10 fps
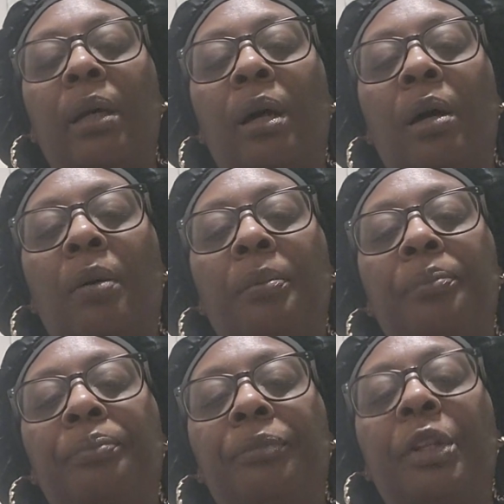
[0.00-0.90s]

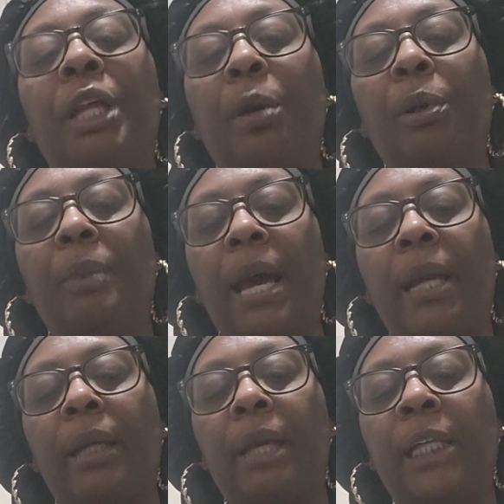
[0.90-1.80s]
Um, they'll be
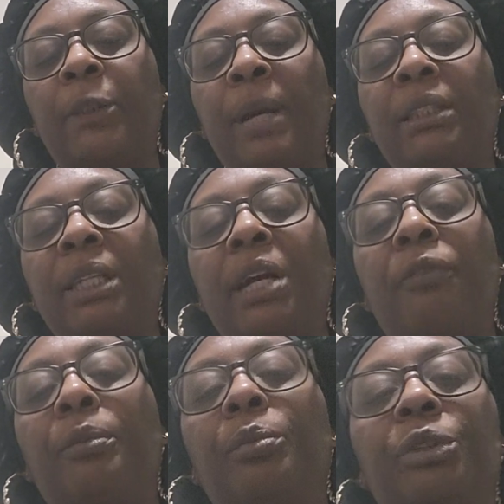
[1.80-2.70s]
back. Expect to hear
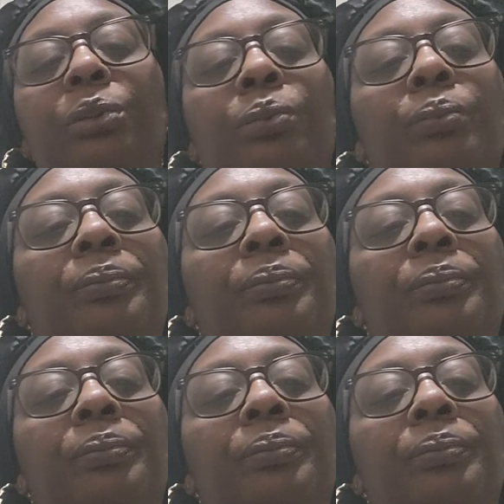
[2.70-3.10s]
from them soon.